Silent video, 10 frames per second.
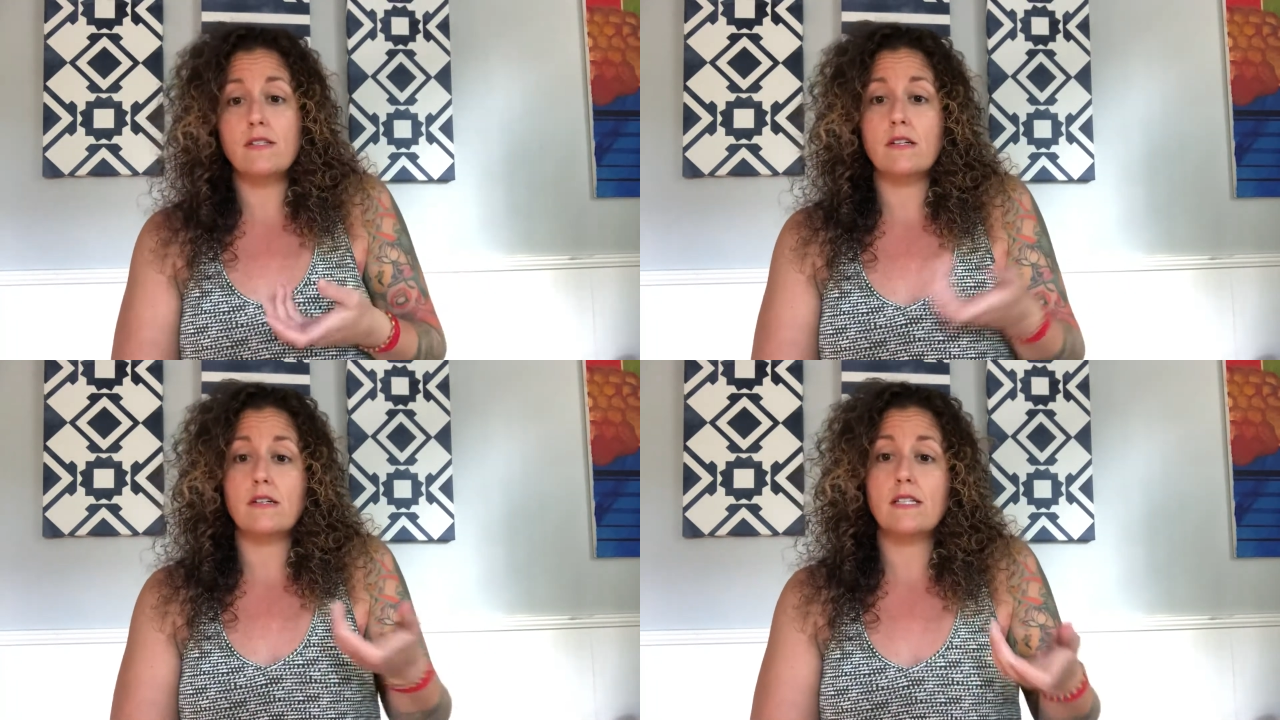
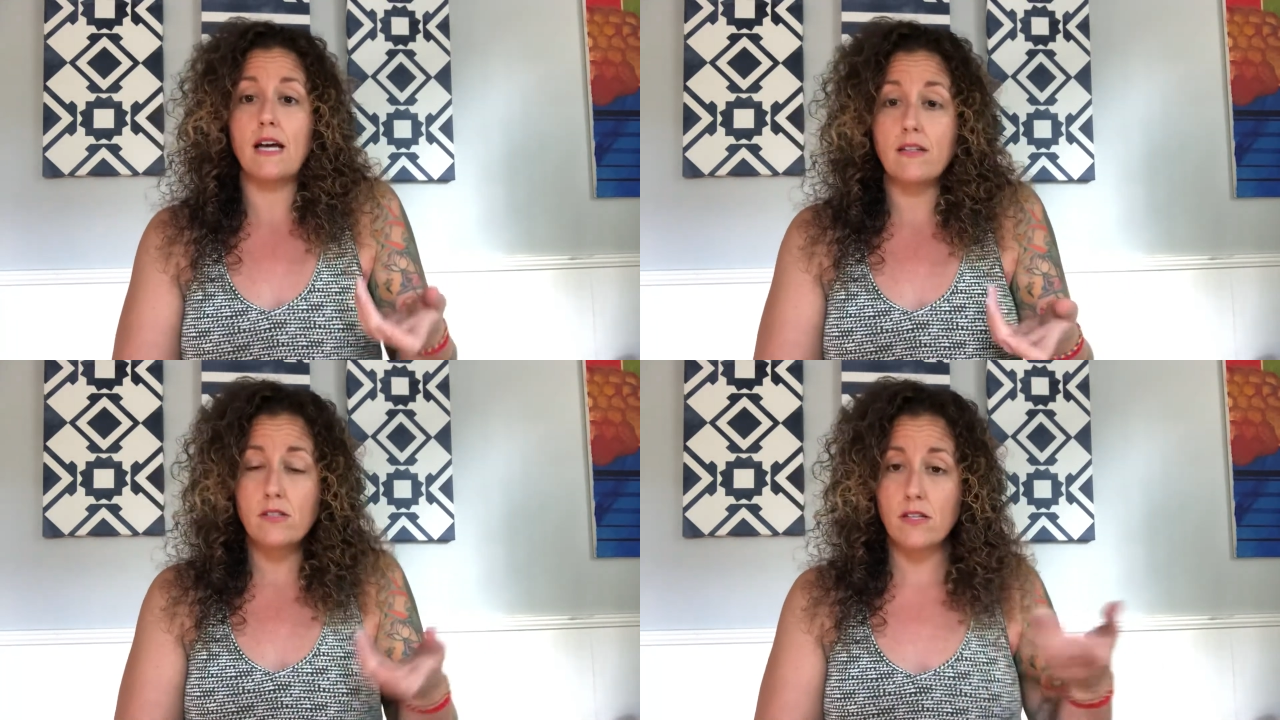that are
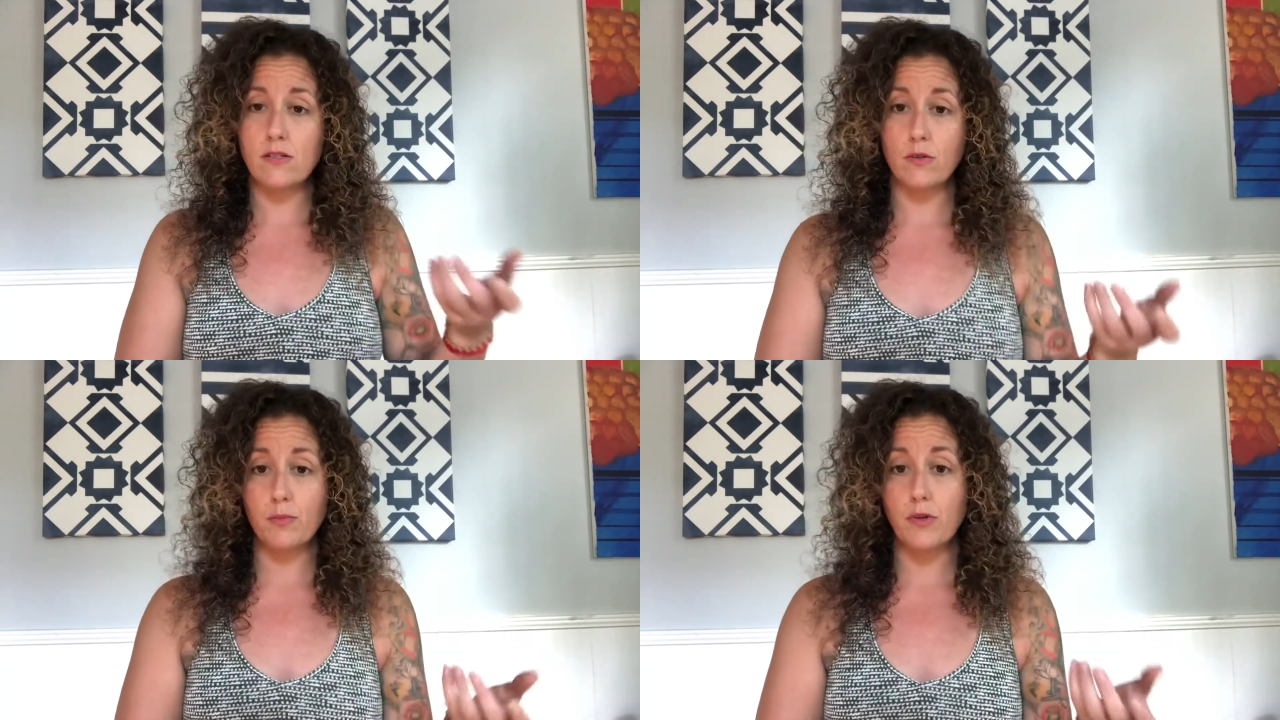attached to these
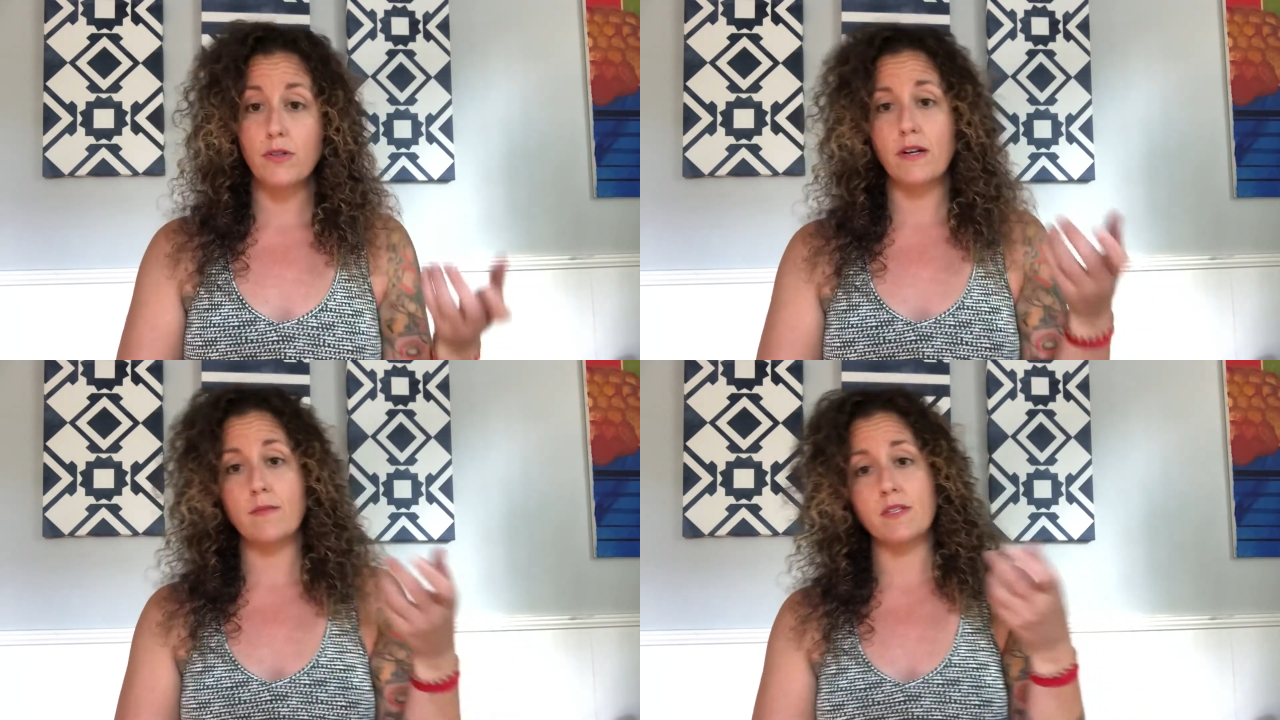old
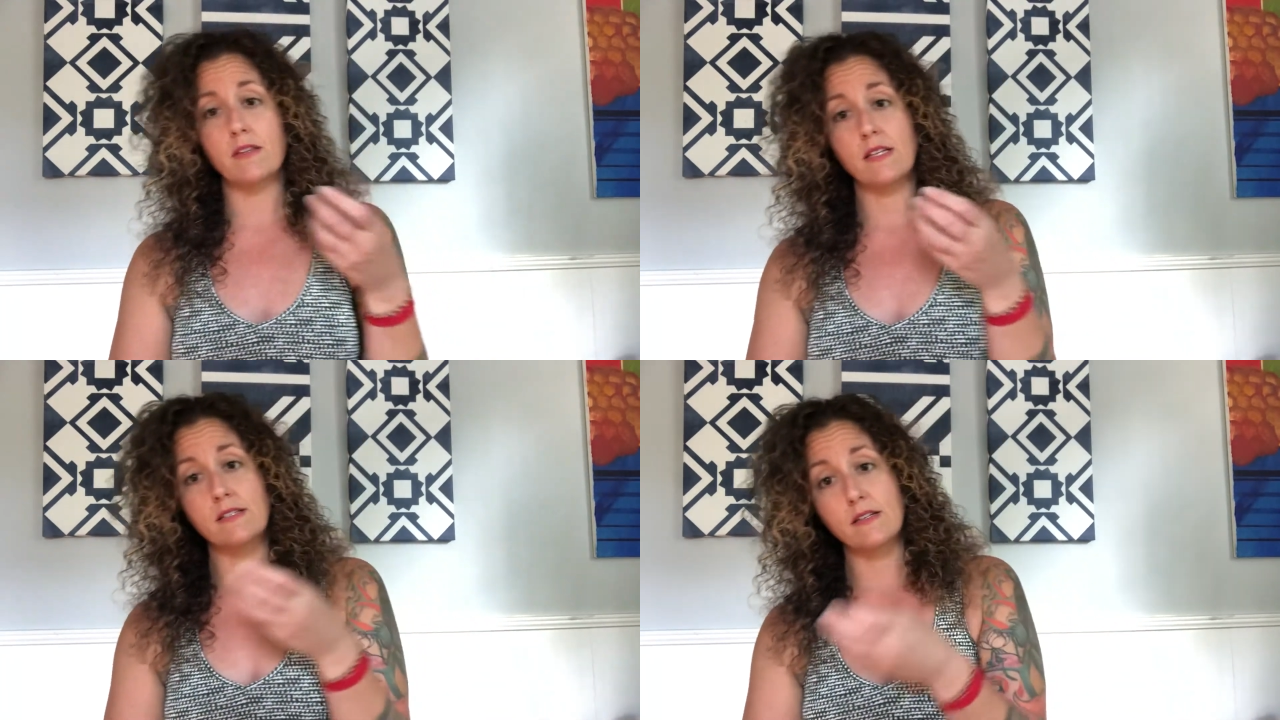programs
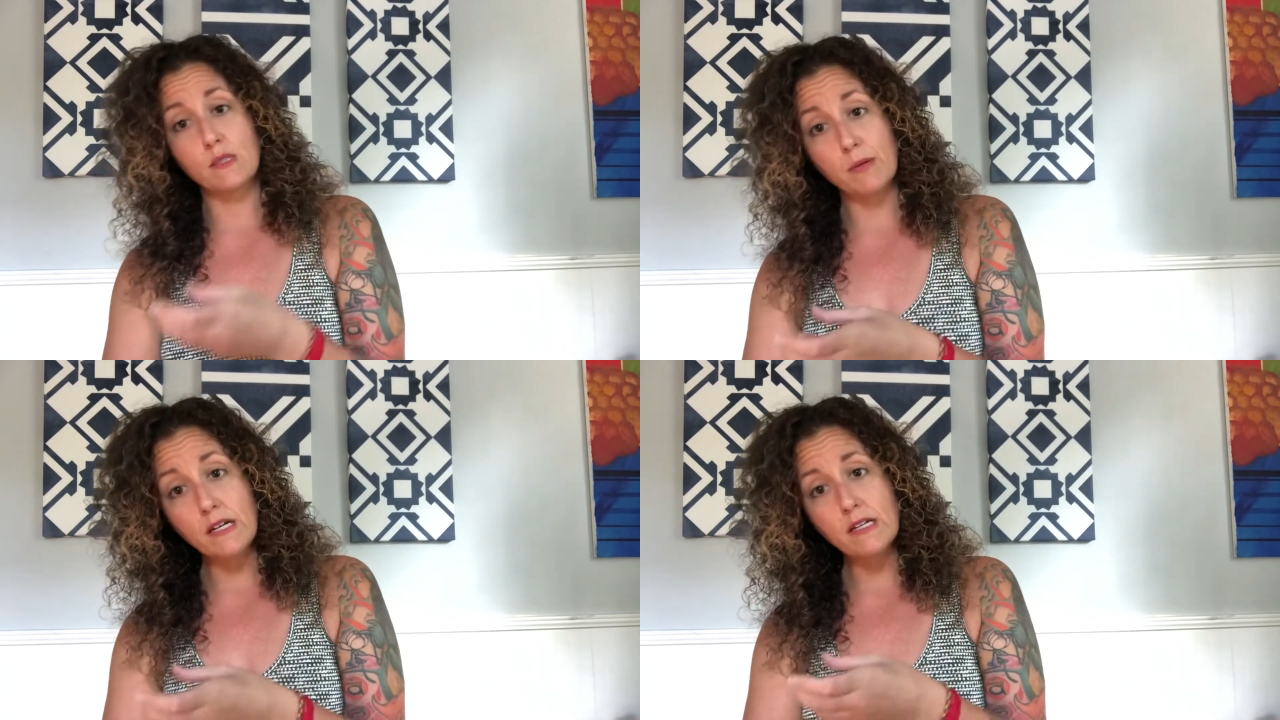and these
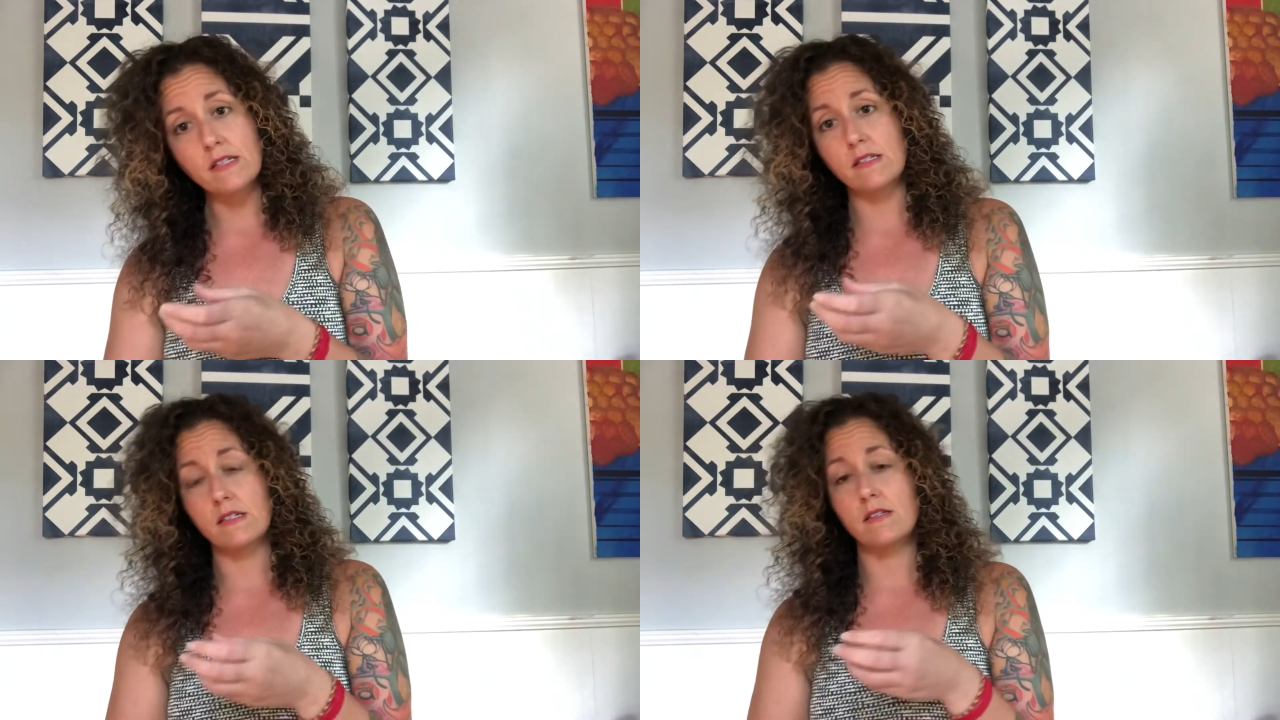
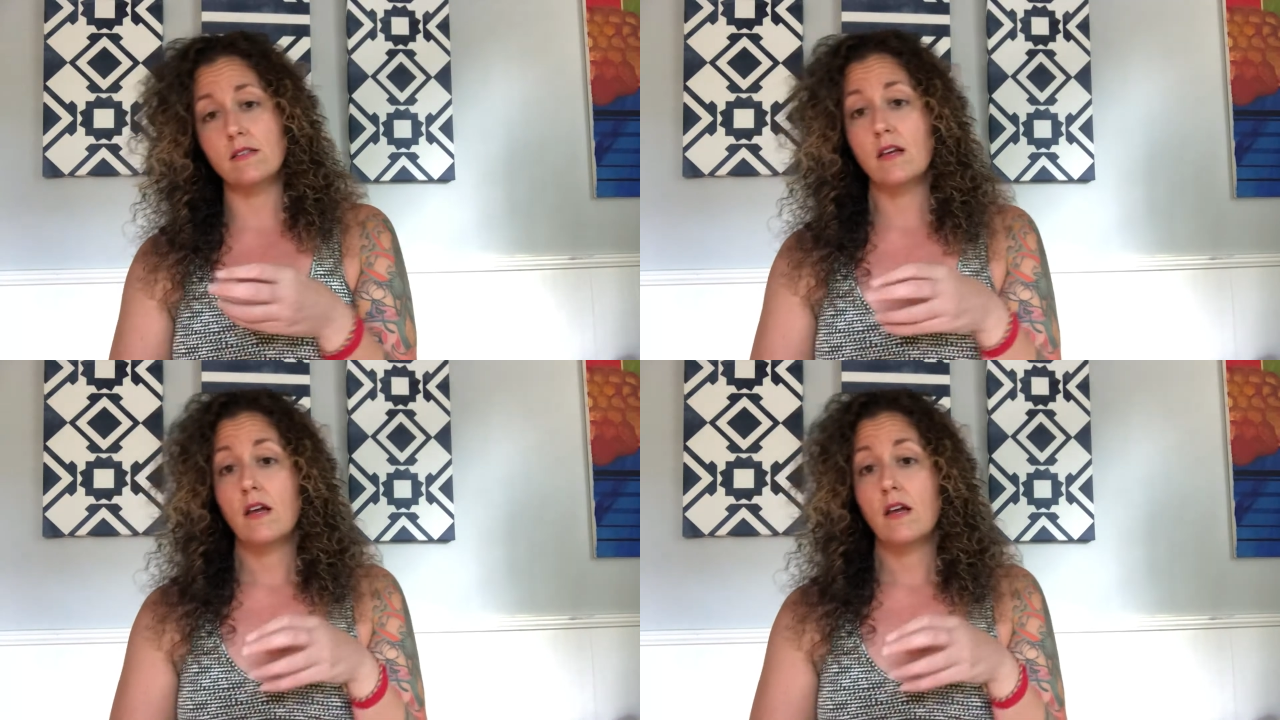experiences